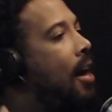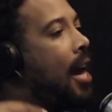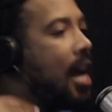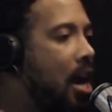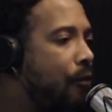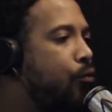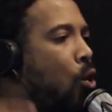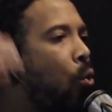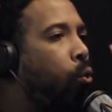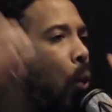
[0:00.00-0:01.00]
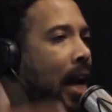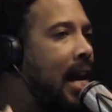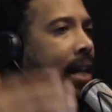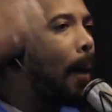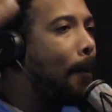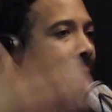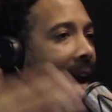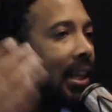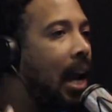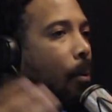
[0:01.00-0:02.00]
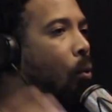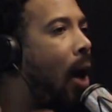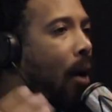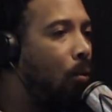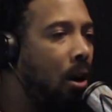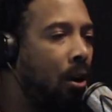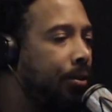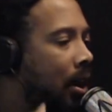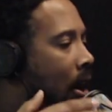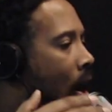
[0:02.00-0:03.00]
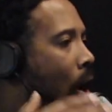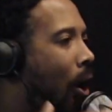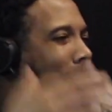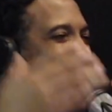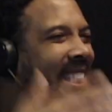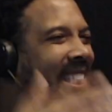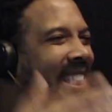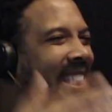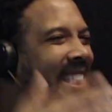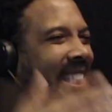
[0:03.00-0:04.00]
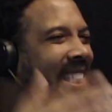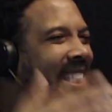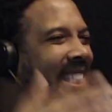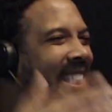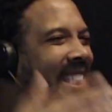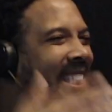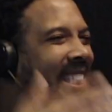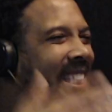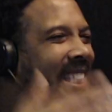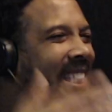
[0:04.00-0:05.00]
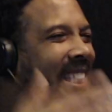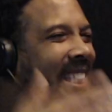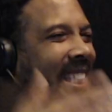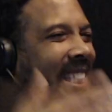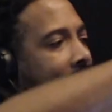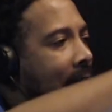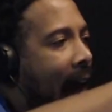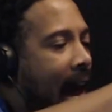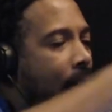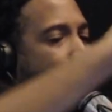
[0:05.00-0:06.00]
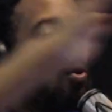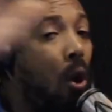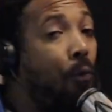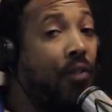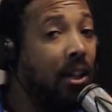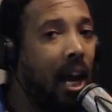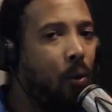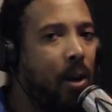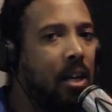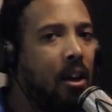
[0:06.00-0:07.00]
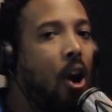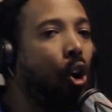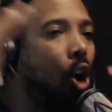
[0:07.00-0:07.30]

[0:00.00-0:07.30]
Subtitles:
If you read Black Labor, White Wealth, or just go look at it. Fuck reading that if you don't feel like reading.